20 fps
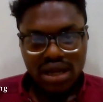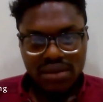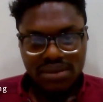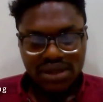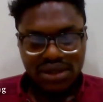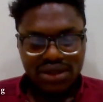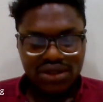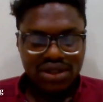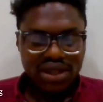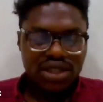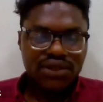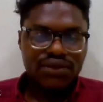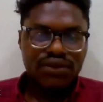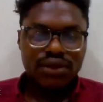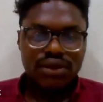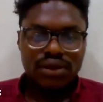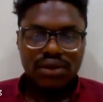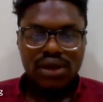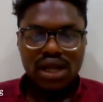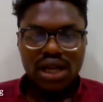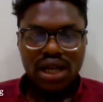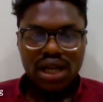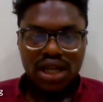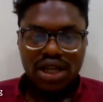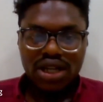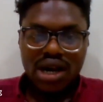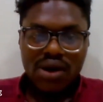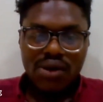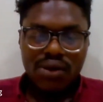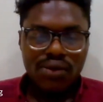successful
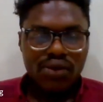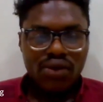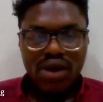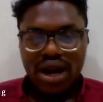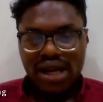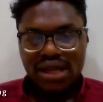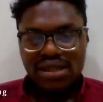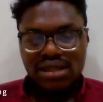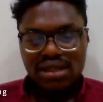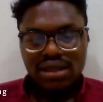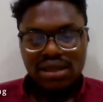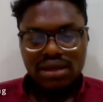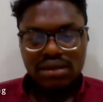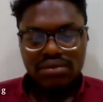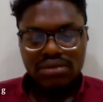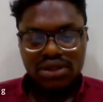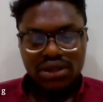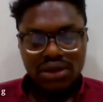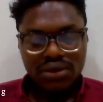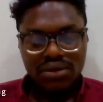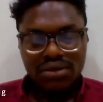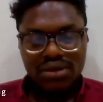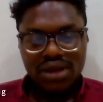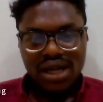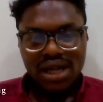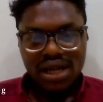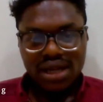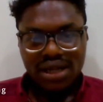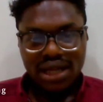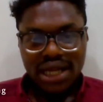in our own rights. So
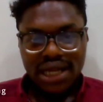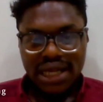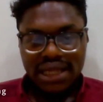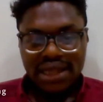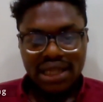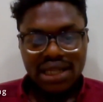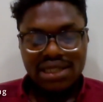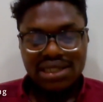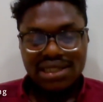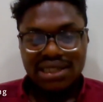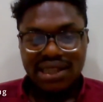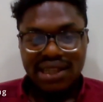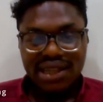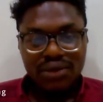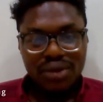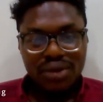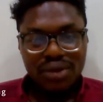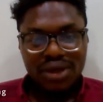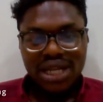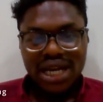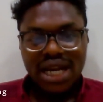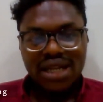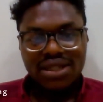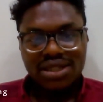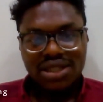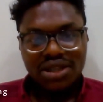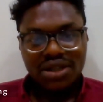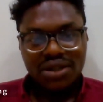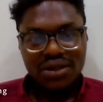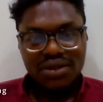I think it's dealing with that
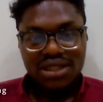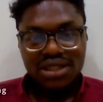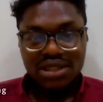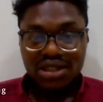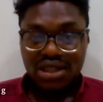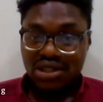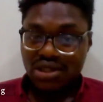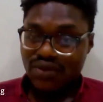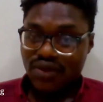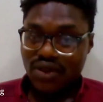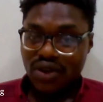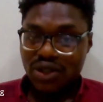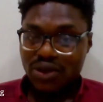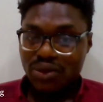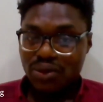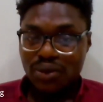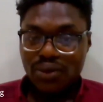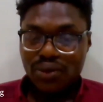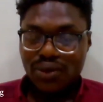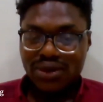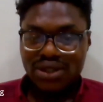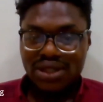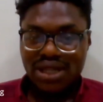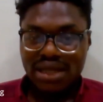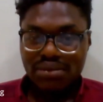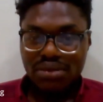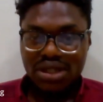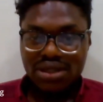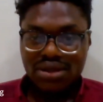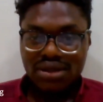insecurity. Not, of course, we won't want to
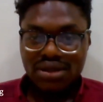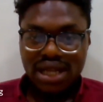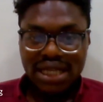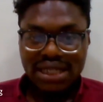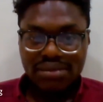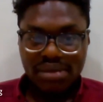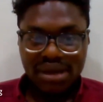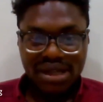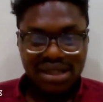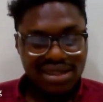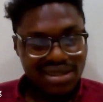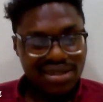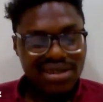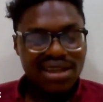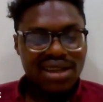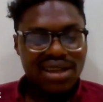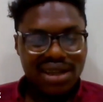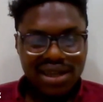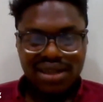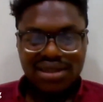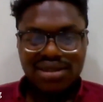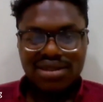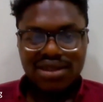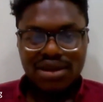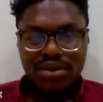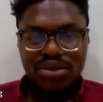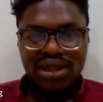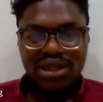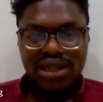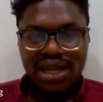admit to that, but it's
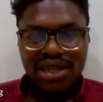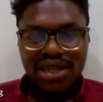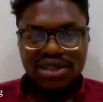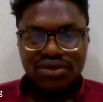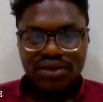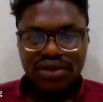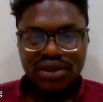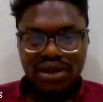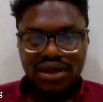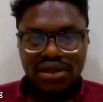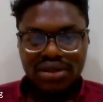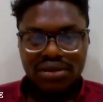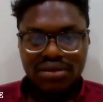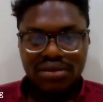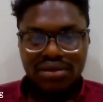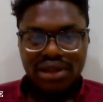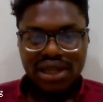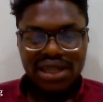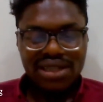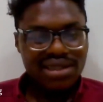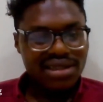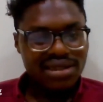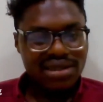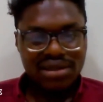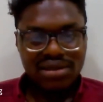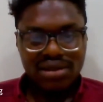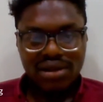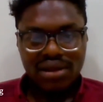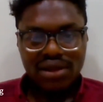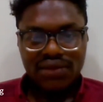something that is, you know, latent
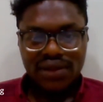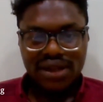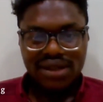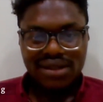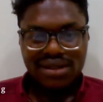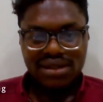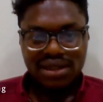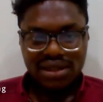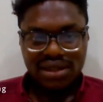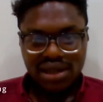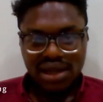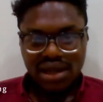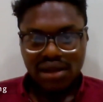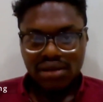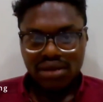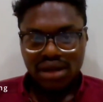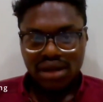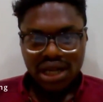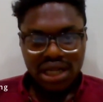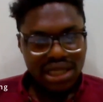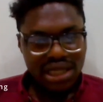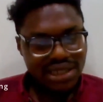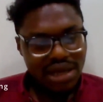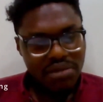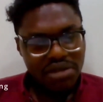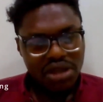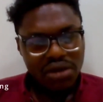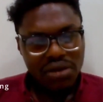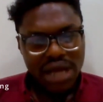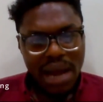in all of us. You know, the
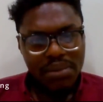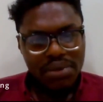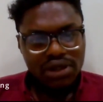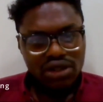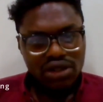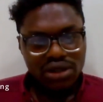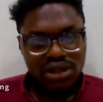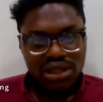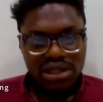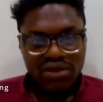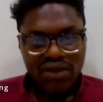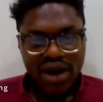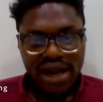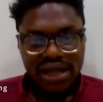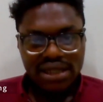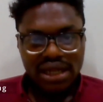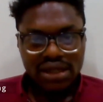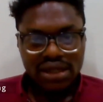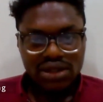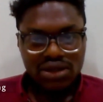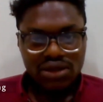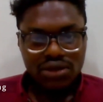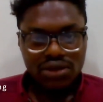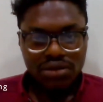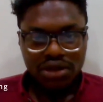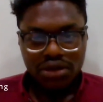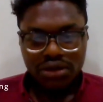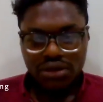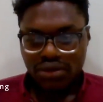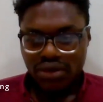same thing happens to in the writers too.
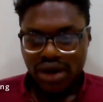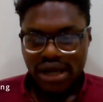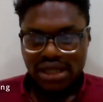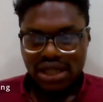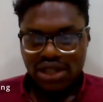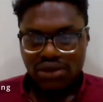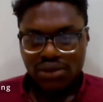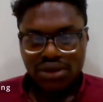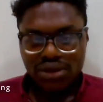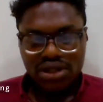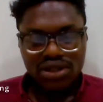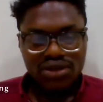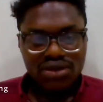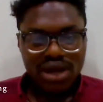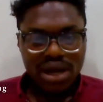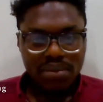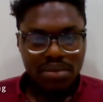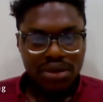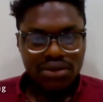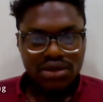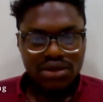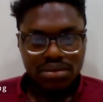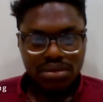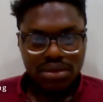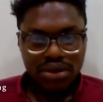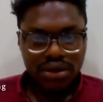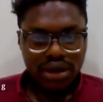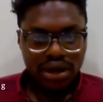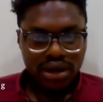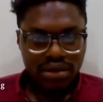You know, writers wanting to appeal
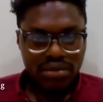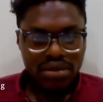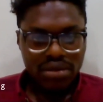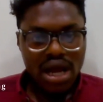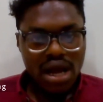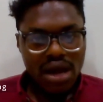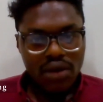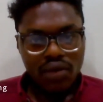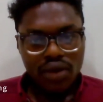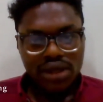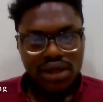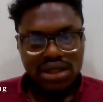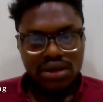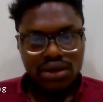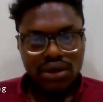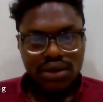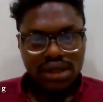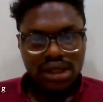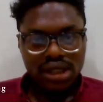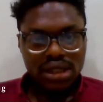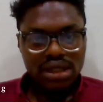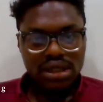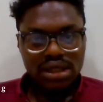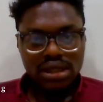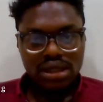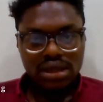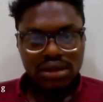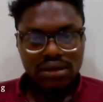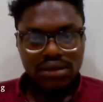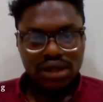to Western
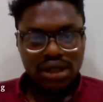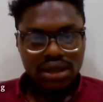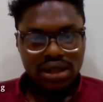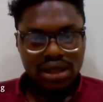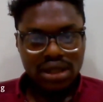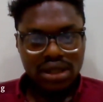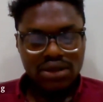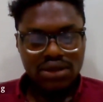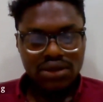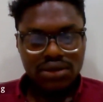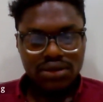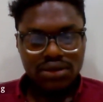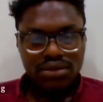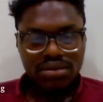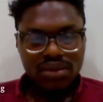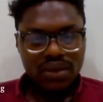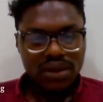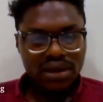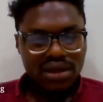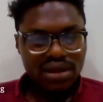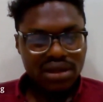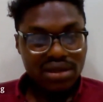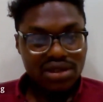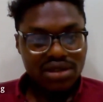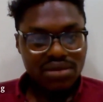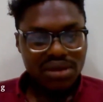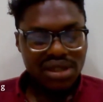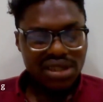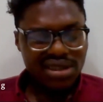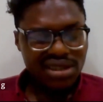audience. You know, in order to be